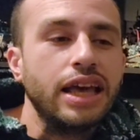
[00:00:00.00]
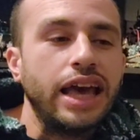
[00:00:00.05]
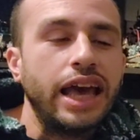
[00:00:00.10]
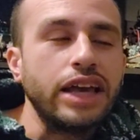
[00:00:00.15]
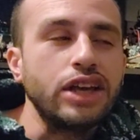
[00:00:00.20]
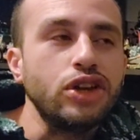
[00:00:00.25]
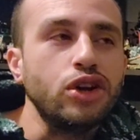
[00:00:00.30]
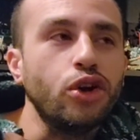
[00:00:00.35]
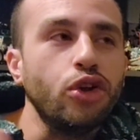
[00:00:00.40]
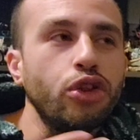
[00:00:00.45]

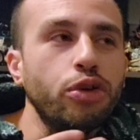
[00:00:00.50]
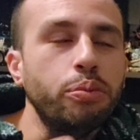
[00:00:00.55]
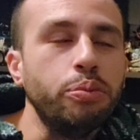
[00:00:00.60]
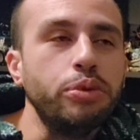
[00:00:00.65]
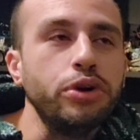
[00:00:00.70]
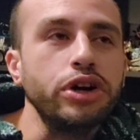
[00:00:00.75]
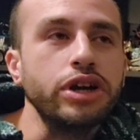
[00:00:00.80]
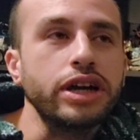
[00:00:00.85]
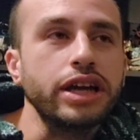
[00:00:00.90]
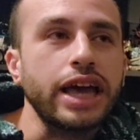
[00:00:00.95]
And, you know, the
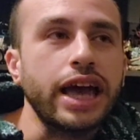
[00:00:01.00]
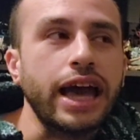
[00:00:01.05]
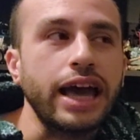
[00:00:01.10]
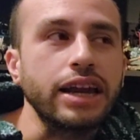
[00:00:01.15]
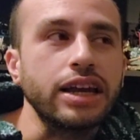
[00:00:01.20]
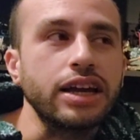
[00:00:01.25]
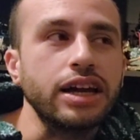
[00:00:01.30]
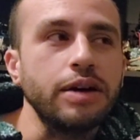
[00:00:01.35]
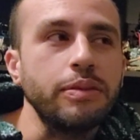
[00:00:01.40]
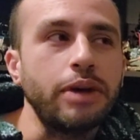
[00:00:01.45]
book
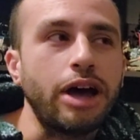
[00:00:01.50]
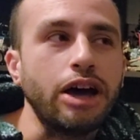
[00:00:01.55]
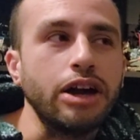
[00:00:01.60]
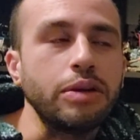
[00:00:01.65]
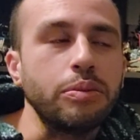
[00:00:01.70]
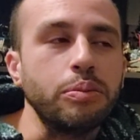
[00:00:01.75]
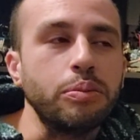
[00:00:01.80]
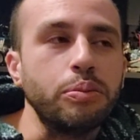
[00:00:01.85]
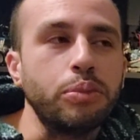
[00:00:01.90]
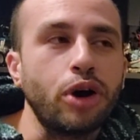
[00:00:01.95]
had come out
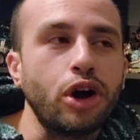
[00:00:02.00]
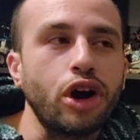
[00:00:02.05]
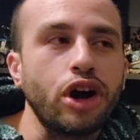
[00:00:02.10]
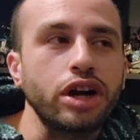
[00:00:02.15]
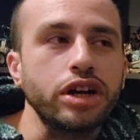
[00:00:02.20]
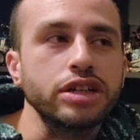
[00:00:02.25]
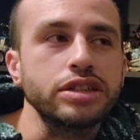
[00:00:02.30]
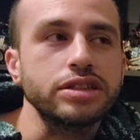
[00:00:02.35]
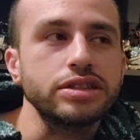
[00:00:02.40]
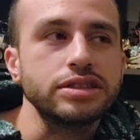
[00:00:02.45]
in
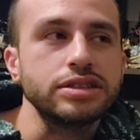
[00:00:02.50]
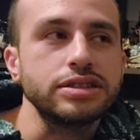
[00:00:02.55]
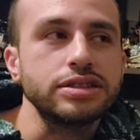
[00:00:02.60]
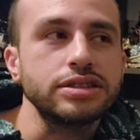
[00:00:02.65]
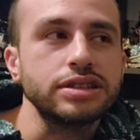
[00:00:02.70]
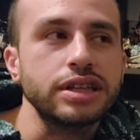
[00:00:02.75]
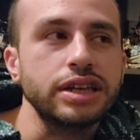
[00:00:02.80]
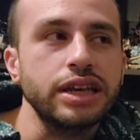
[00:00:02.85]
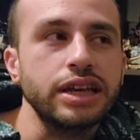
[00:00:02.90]
parts